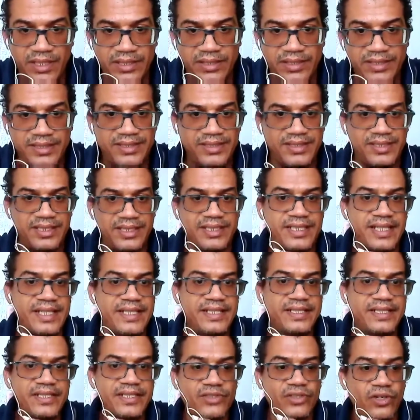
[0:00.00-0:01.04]
the
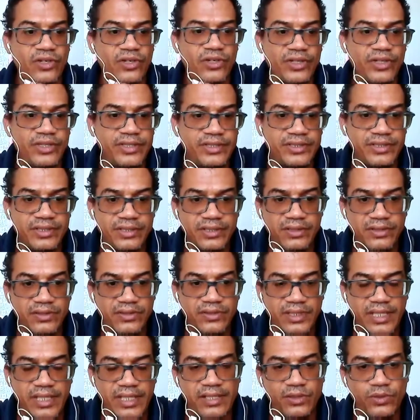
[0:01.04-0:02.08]
dangers is
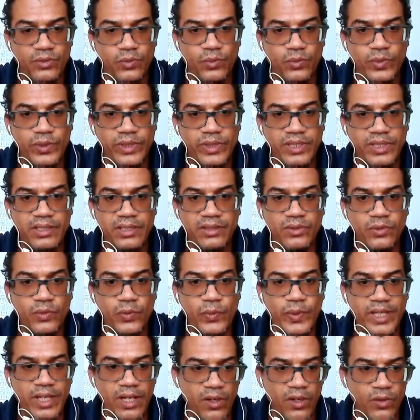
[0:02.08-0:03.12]
that
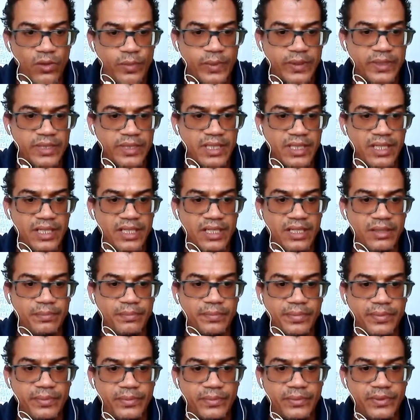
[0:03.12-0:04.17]
we open
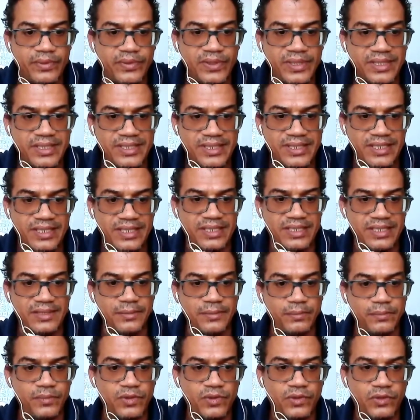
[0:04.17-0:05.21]
up the
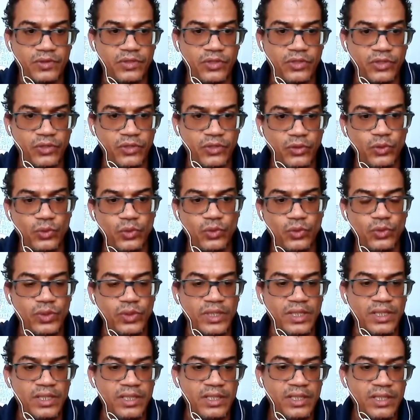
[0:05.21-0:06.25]
system to
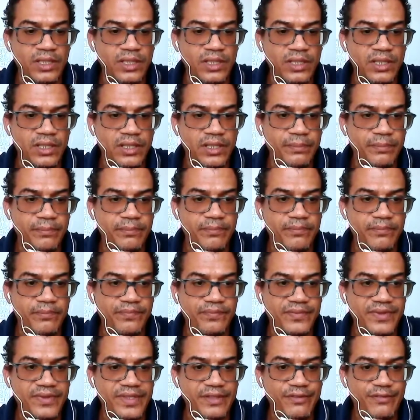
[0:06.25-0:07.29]

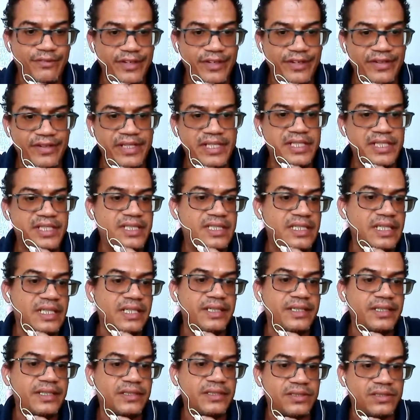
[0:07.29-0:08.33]
nefarious
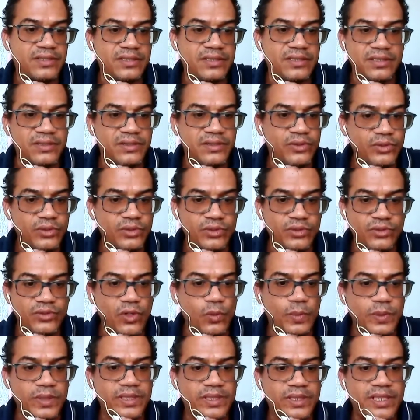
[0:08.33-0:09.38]
dealings. You know, you
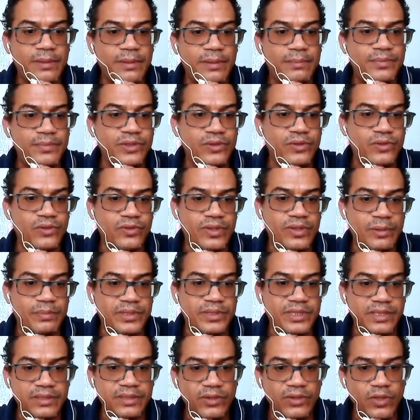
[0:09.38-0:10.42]
open it up to
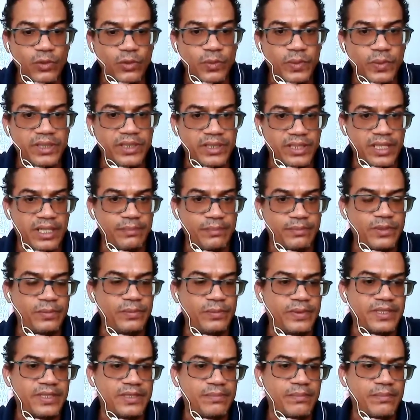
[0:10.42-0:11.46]
corruption, you open it up to
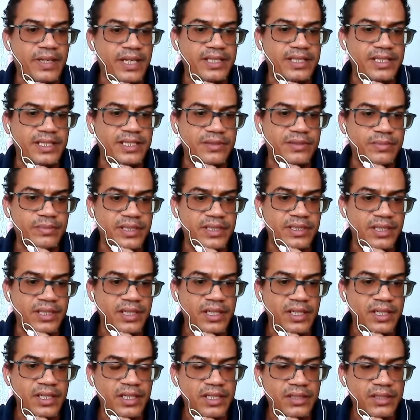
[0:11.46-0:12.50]
mismanagement,
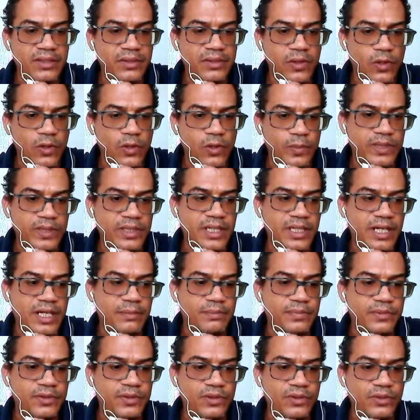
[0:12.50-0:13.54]
you open it
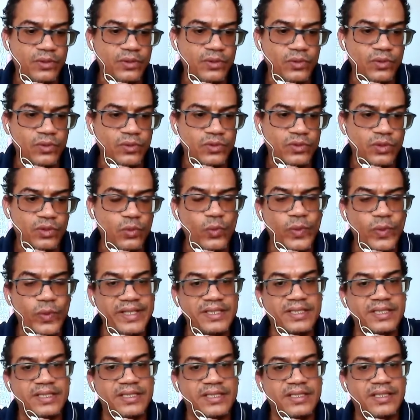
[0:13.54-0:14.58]
up to
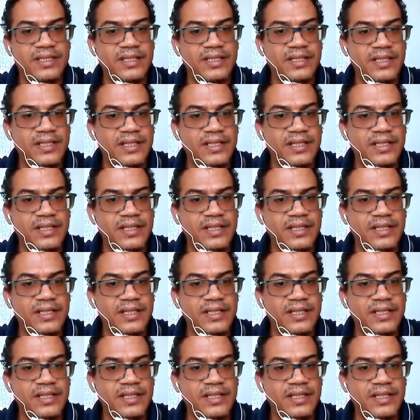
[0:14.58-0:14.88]
waste,